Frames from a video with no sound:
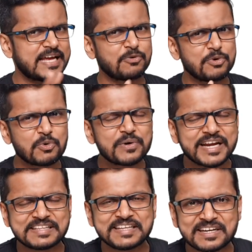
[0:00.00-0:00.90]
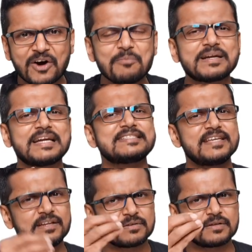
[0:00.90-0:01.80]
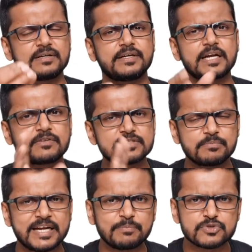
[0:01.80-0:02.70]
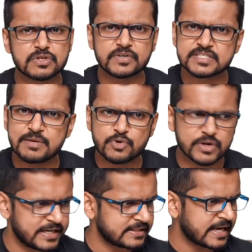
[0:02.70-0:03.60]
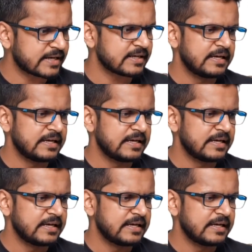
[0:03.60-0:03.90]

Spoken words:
I know you don't get that now, but let's say in some debt mutual fund scheme, you're getting that.